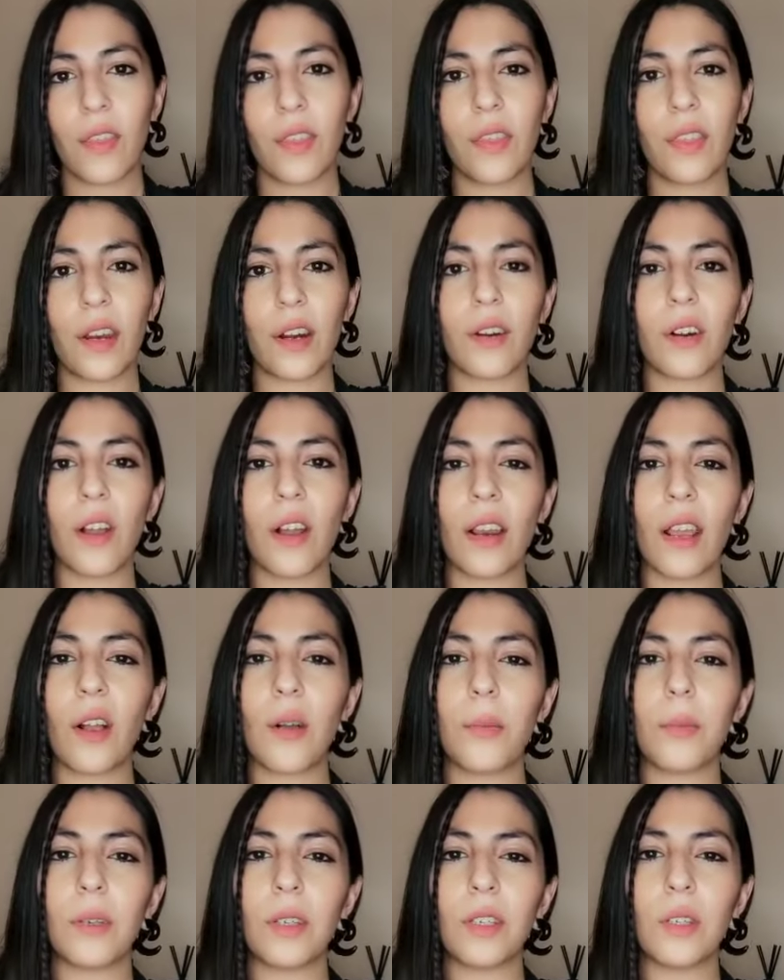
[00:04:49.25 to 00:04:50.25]
that are not
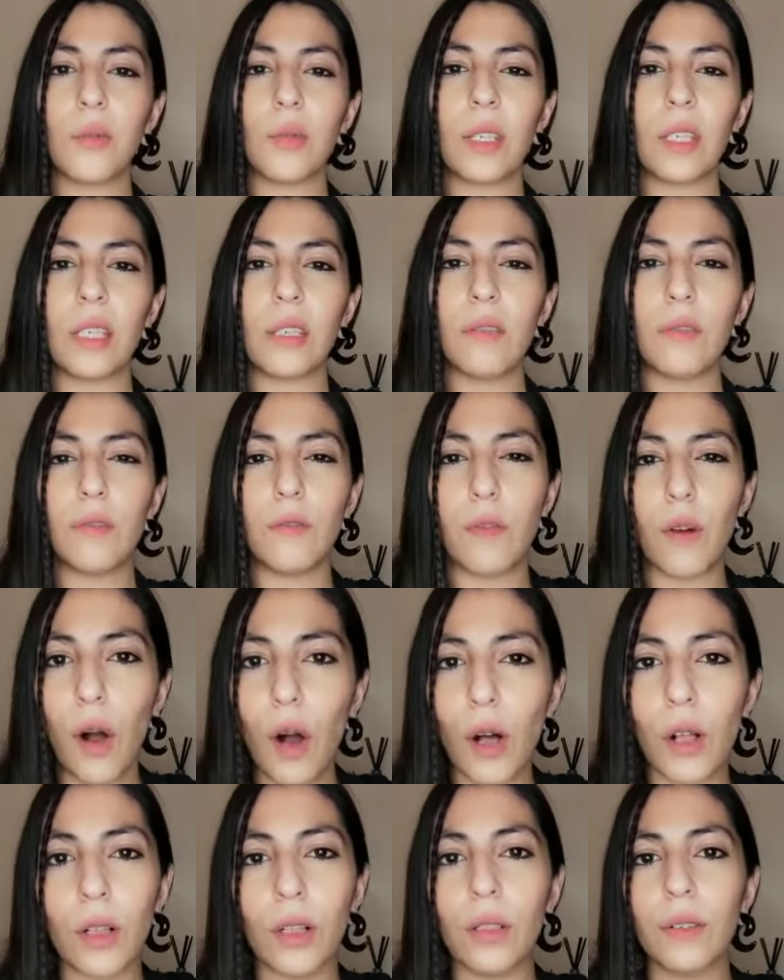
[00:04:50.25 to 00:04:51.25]
helping you
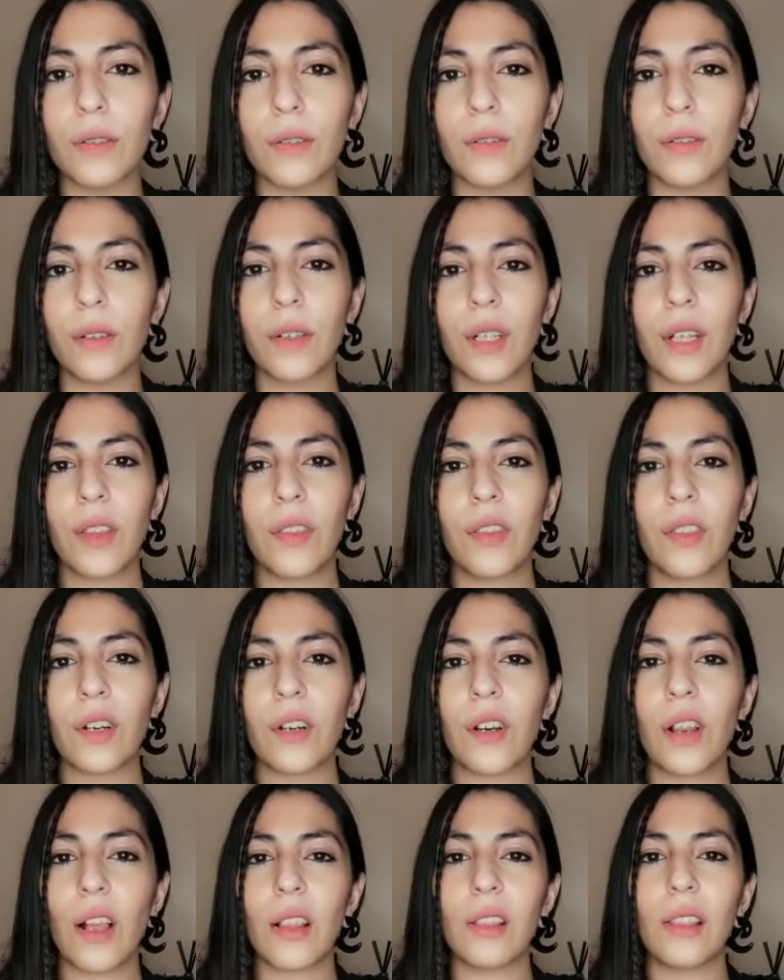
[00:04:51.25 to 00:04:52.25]
evolve, that are
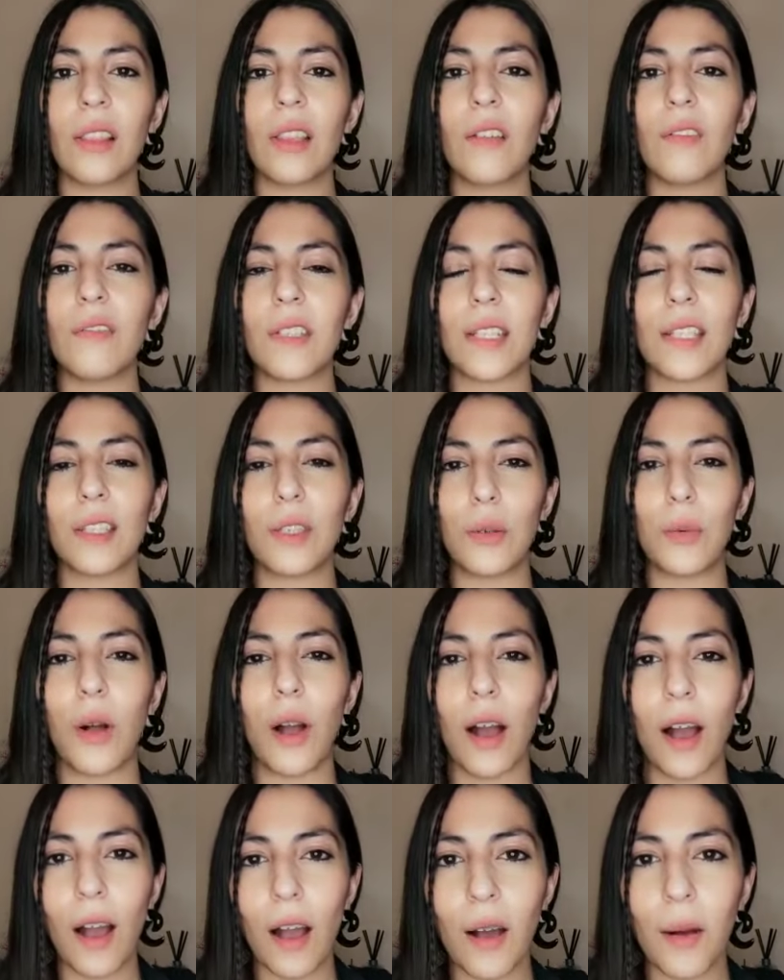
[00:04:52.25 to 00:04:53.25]
not lifting you
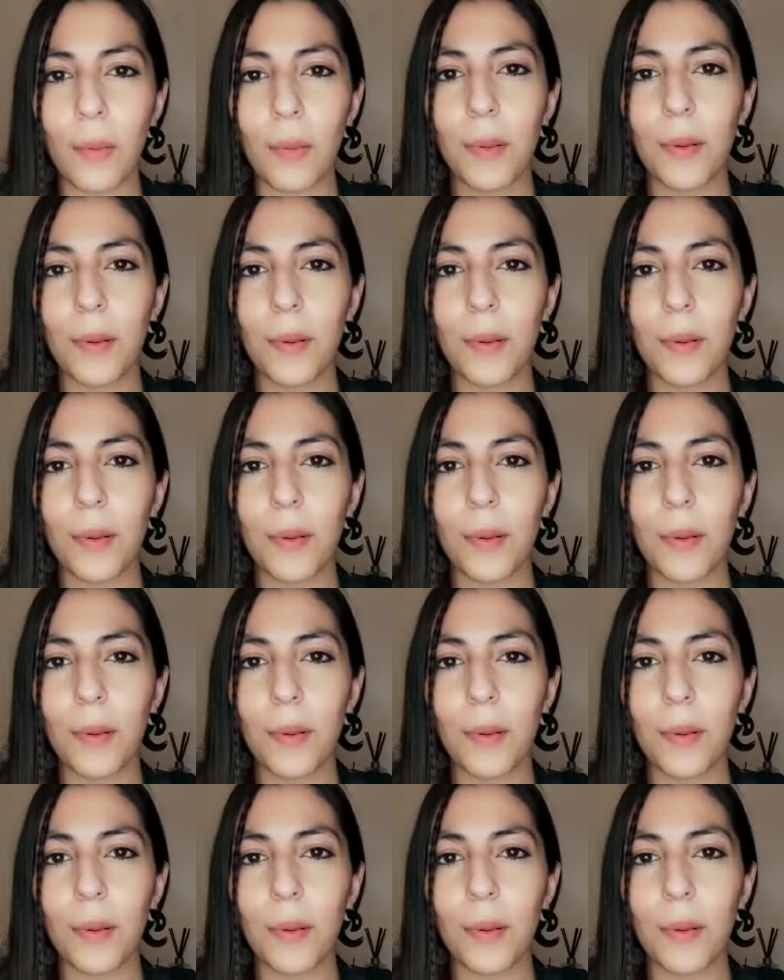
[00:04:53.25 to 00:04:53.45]
up,